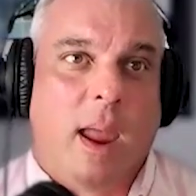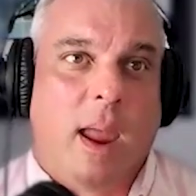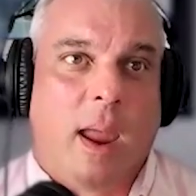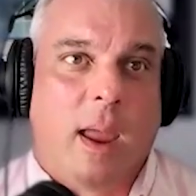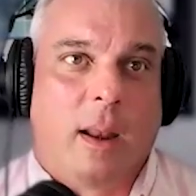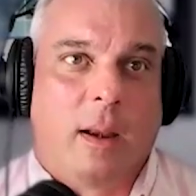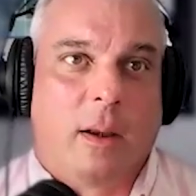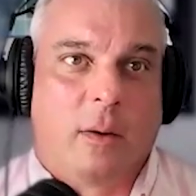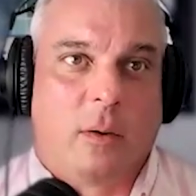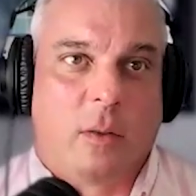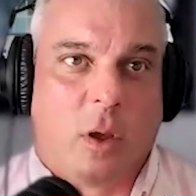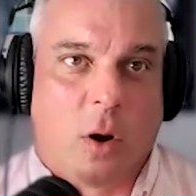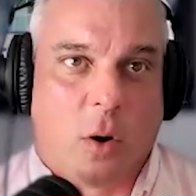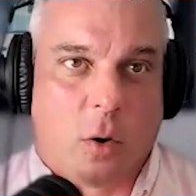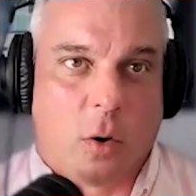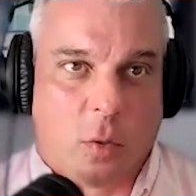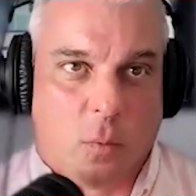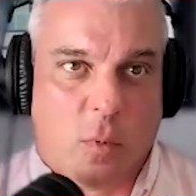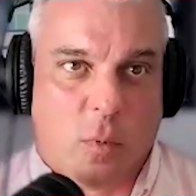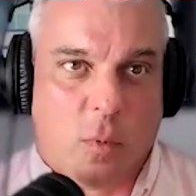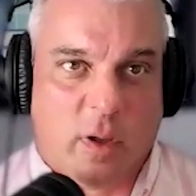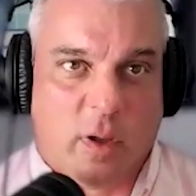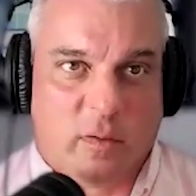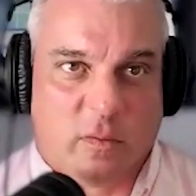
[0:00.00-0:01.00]
and are
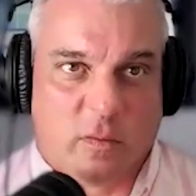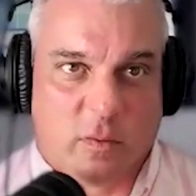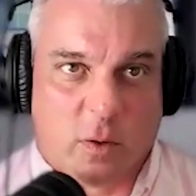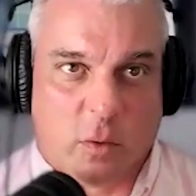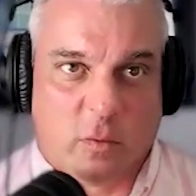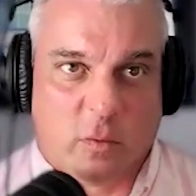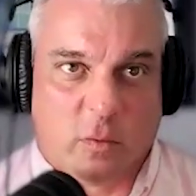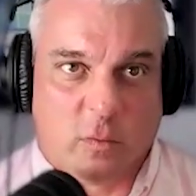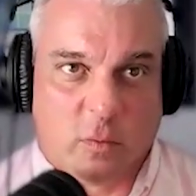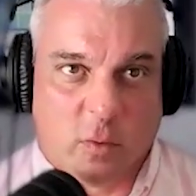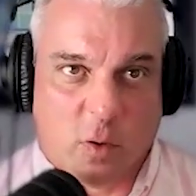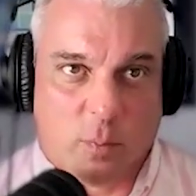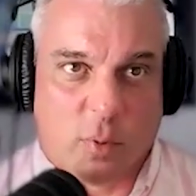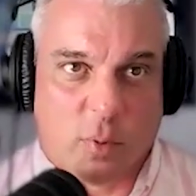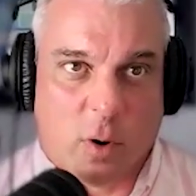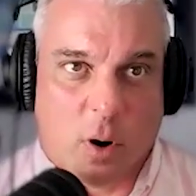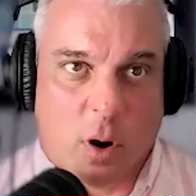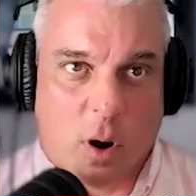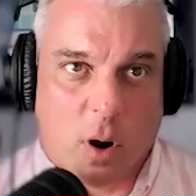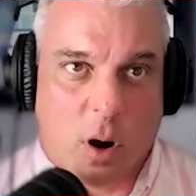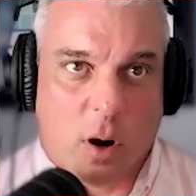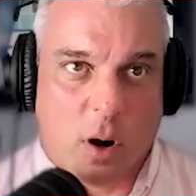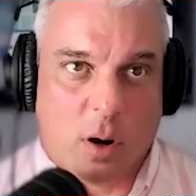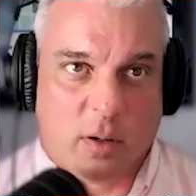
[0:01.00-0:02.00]
the ones that are super
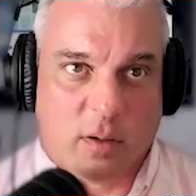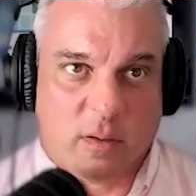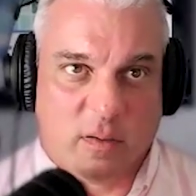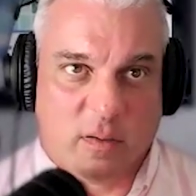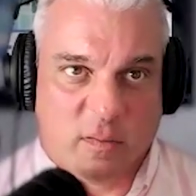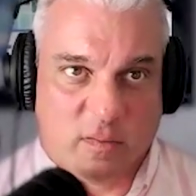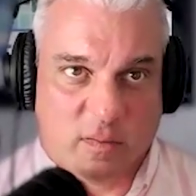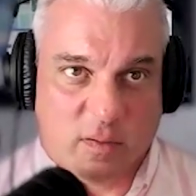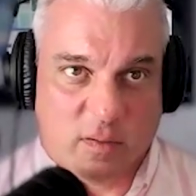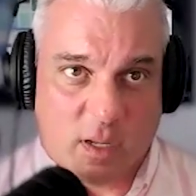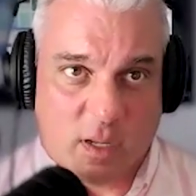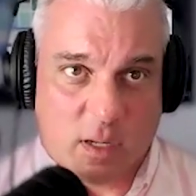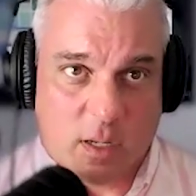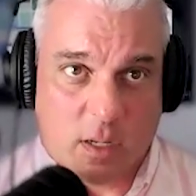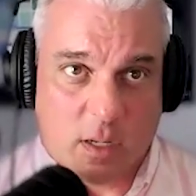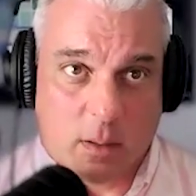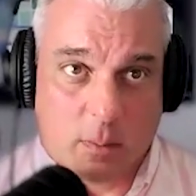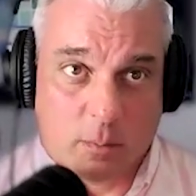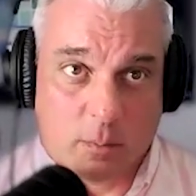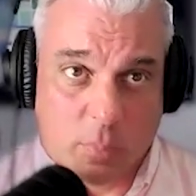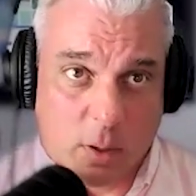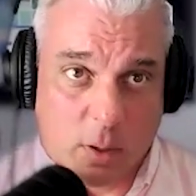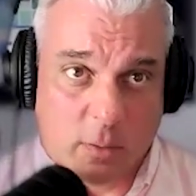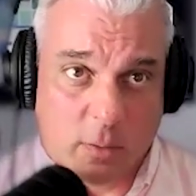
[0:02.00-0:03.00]
hard to
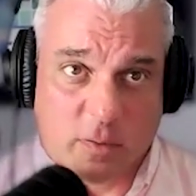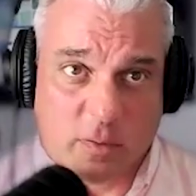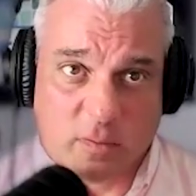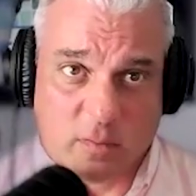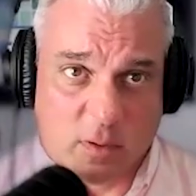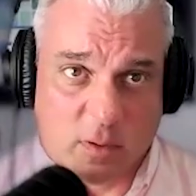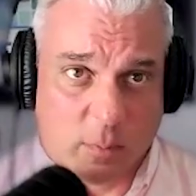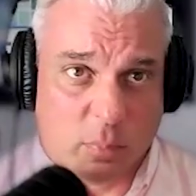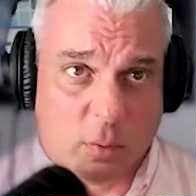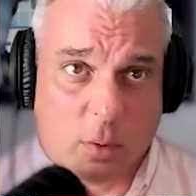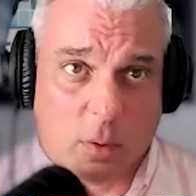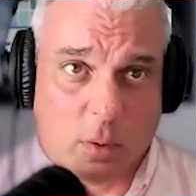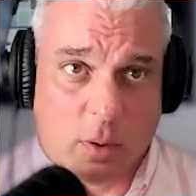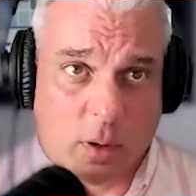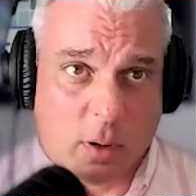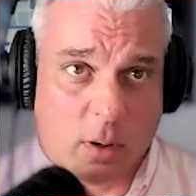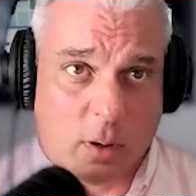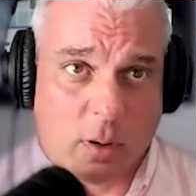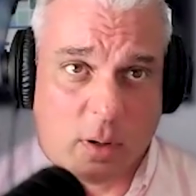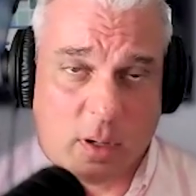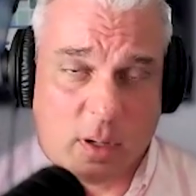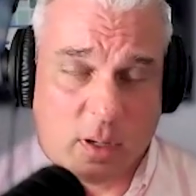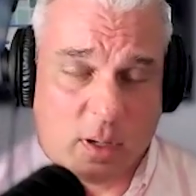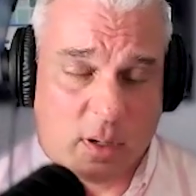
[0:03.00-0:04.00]
see, both as an
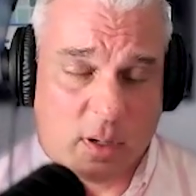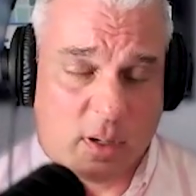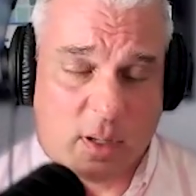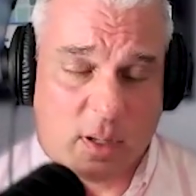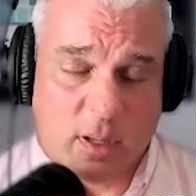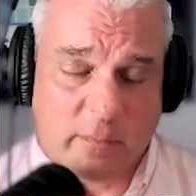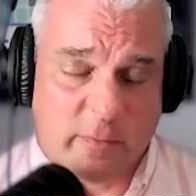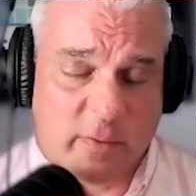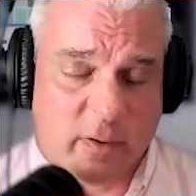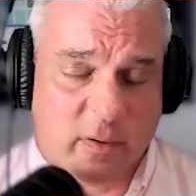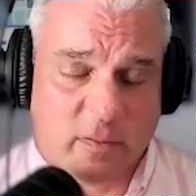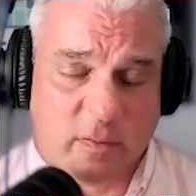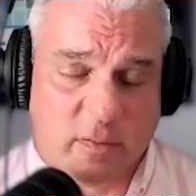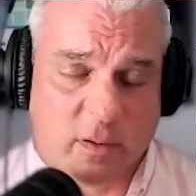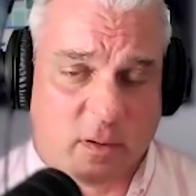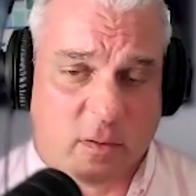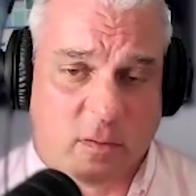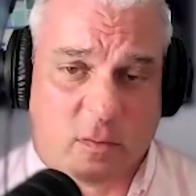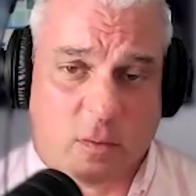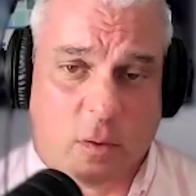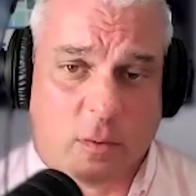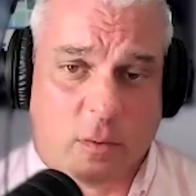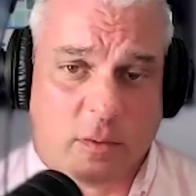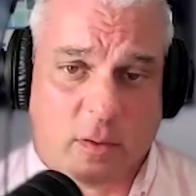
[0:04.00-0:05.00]
employer and even as a
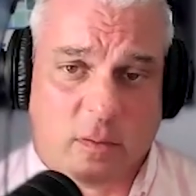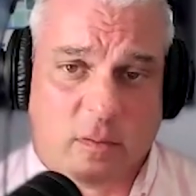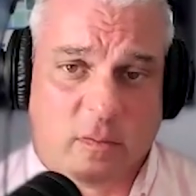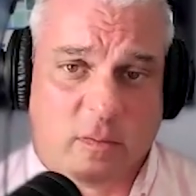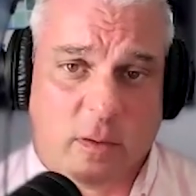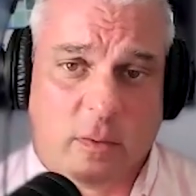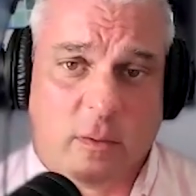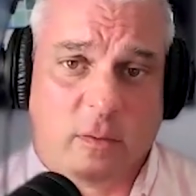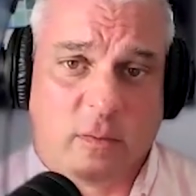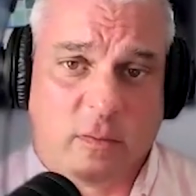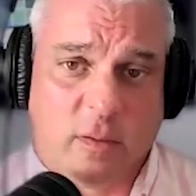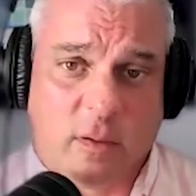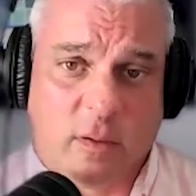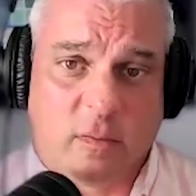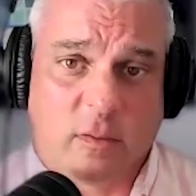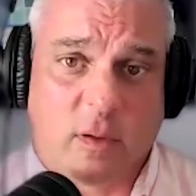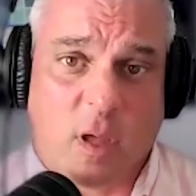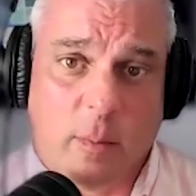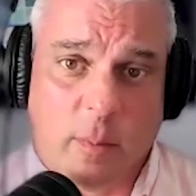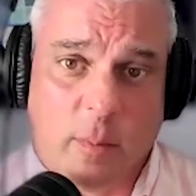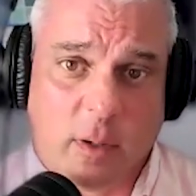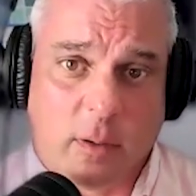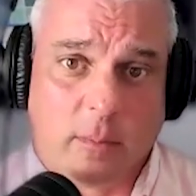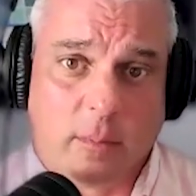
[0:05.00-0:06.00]
consultant, see those things
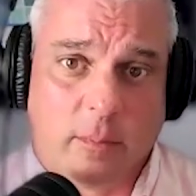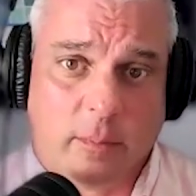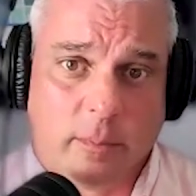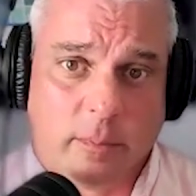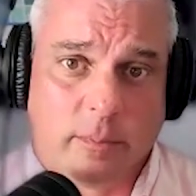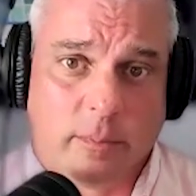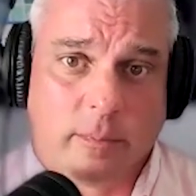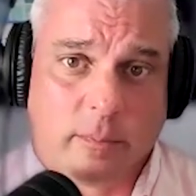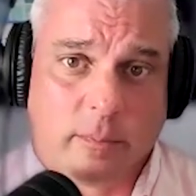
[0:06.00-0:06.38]
coming